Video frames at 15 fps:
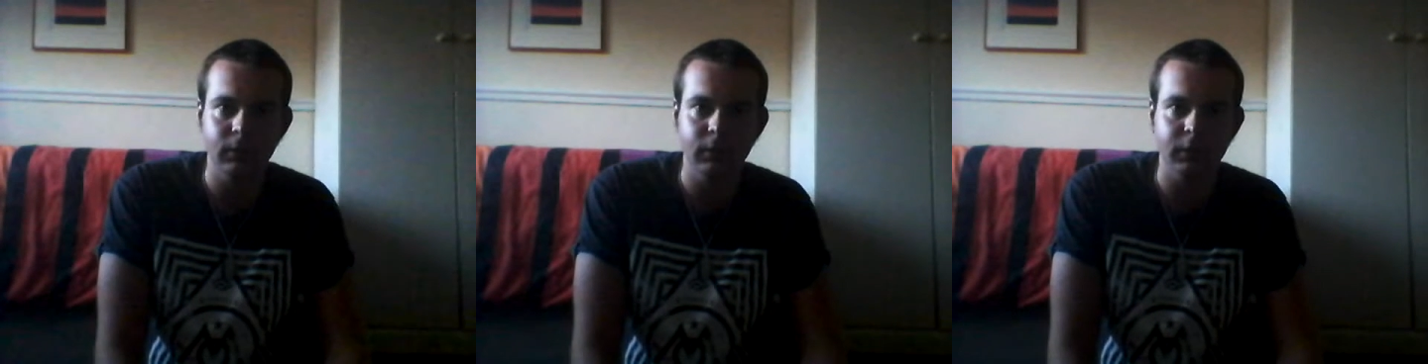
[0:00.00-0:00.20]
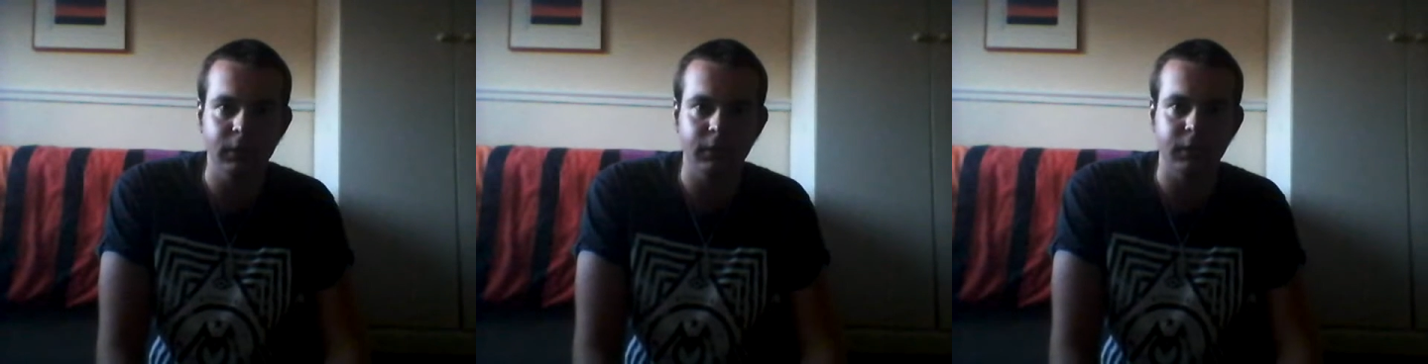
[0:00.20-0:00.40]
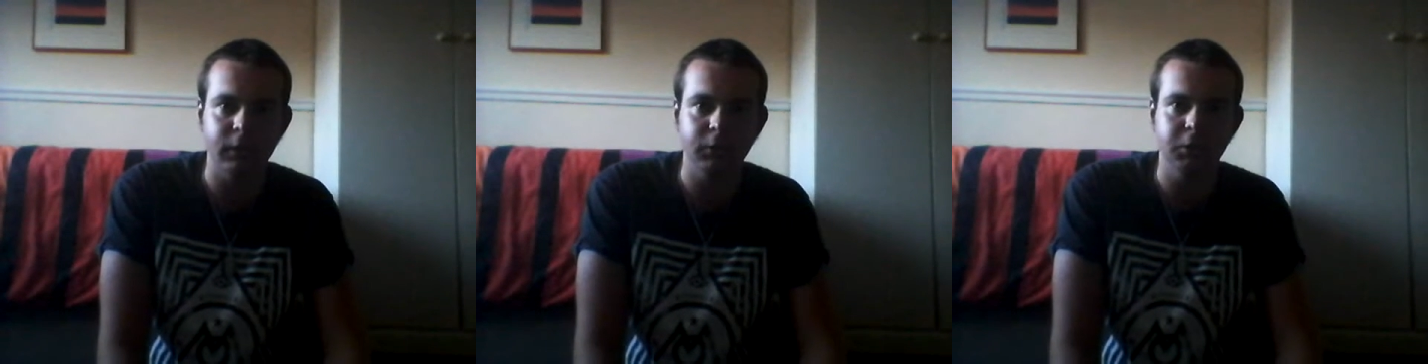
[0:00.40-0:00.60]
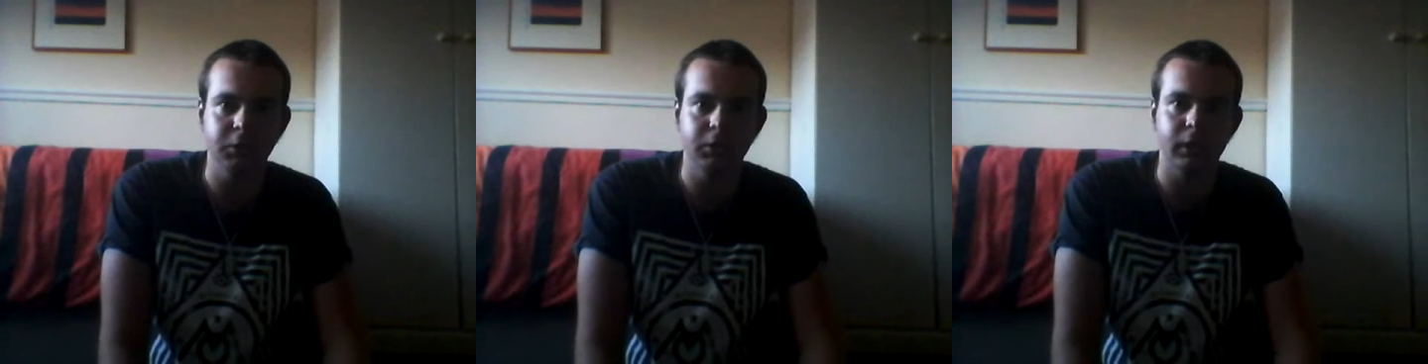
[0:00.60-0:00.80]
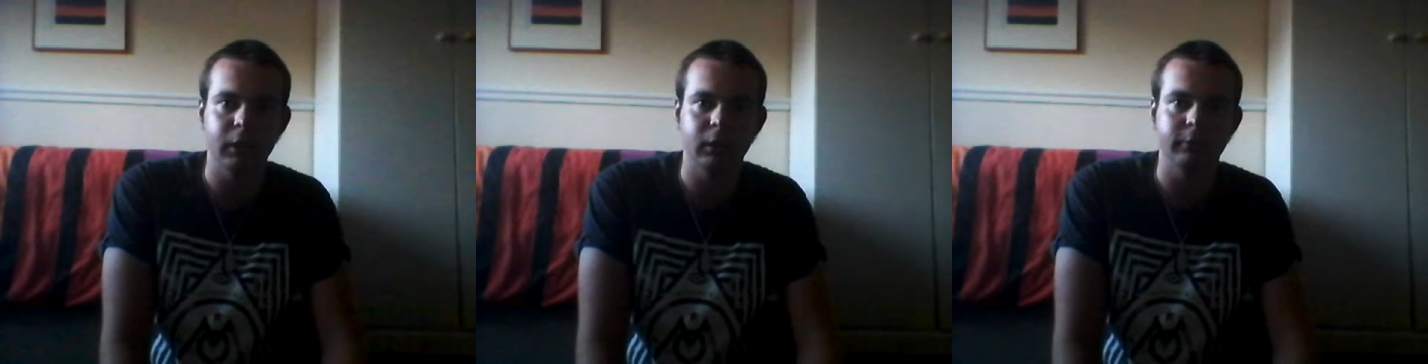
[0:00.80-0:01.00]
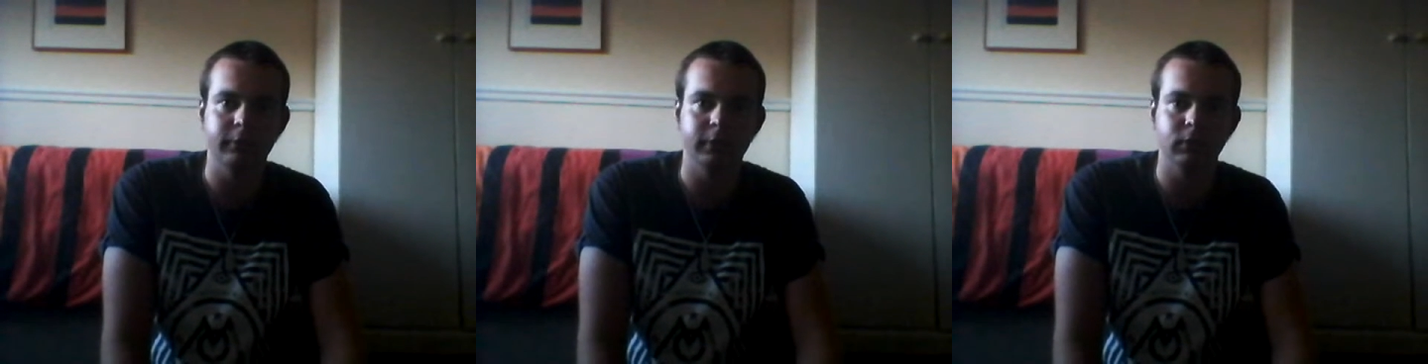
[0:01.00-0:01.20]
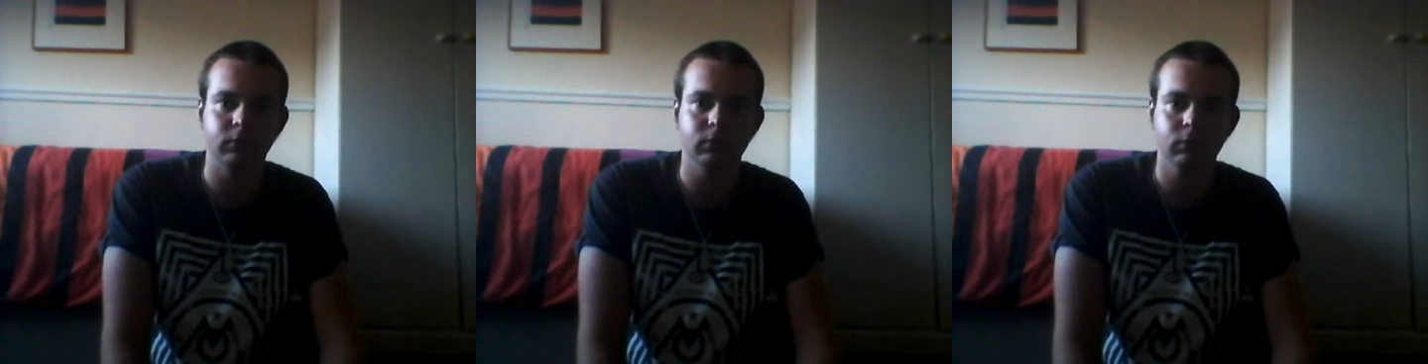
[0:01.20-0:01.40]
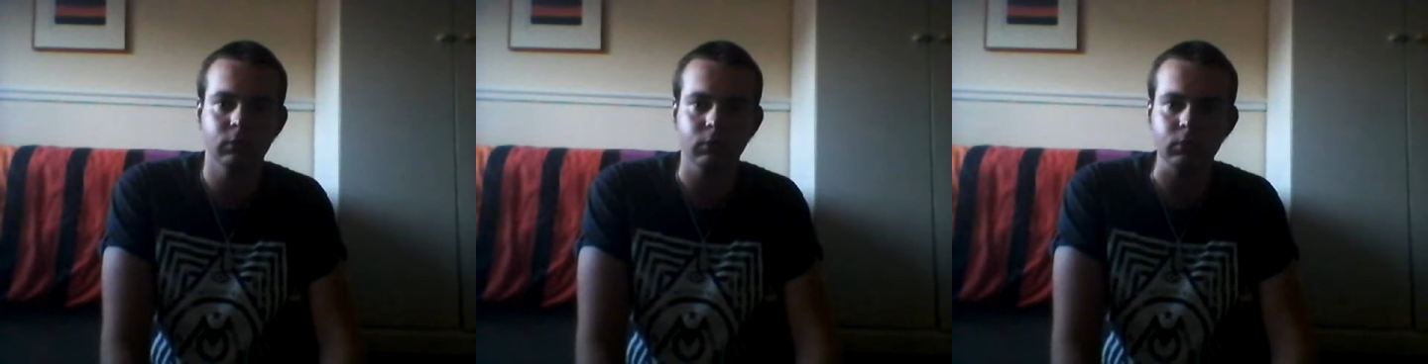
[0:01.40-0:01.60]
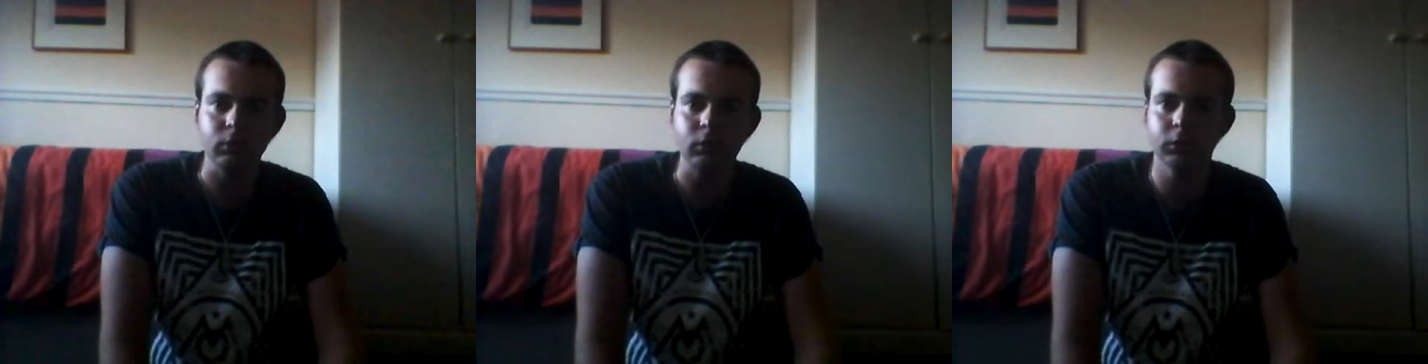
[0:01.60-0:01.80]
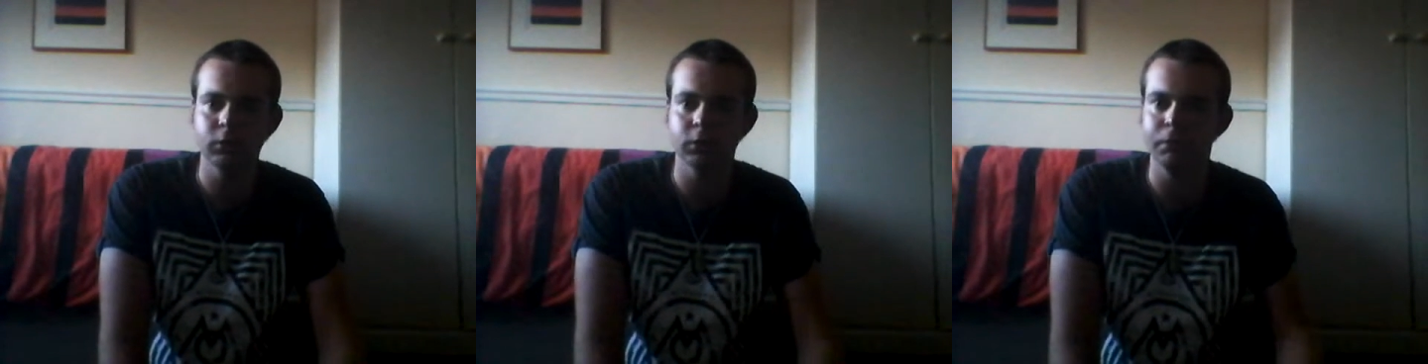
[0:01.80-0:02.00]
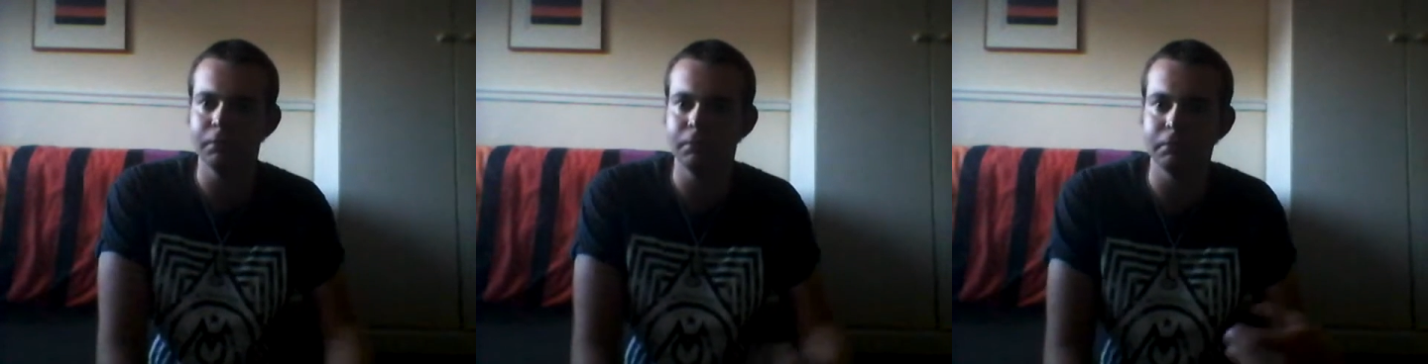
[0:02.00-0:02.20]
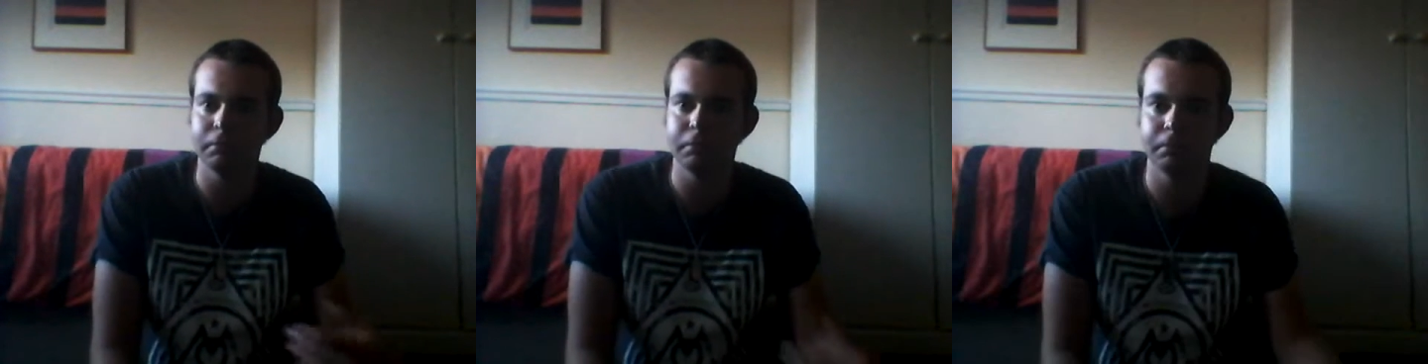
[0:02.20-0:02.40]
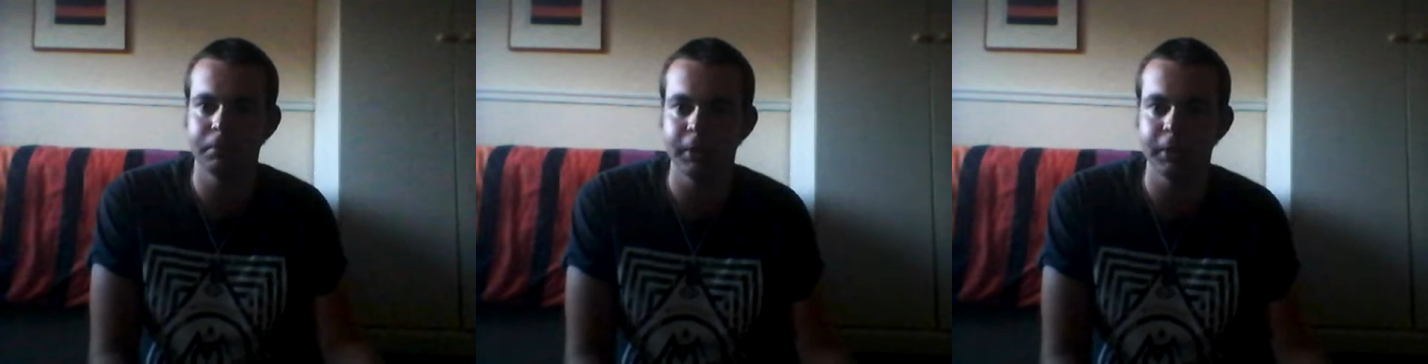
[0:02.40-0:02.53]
is that you have some